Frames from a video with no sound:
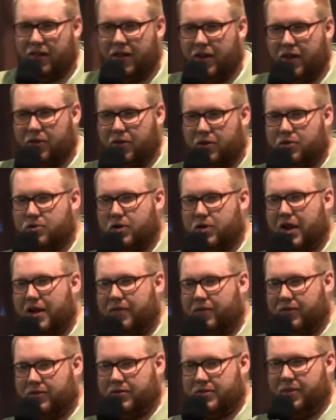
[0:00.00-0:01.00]
the other
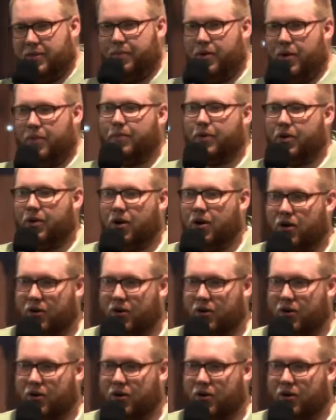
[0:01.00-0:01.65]
drivers in bumper